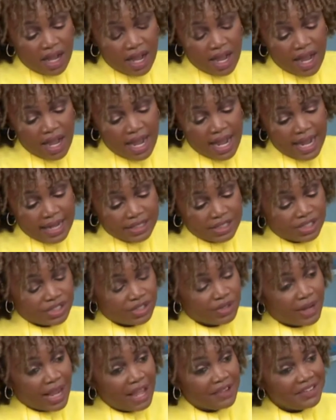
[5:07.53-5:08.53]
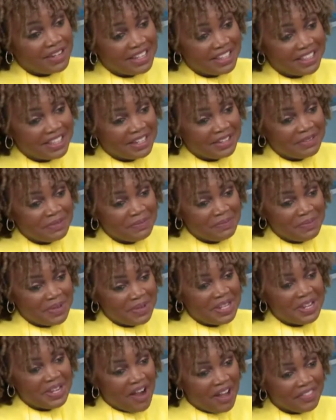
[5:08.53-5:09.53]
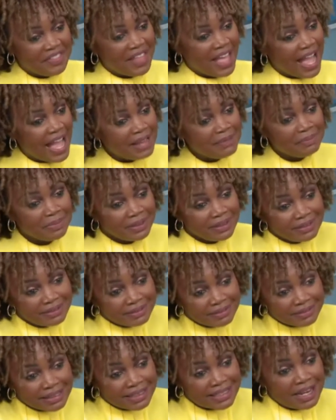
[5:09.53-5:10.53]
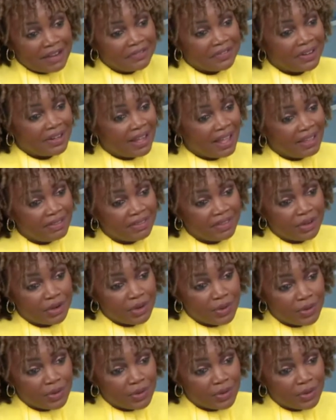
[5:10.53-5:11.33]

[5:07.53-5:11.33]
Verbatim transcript: This is my problem today. We're voting for Kamala.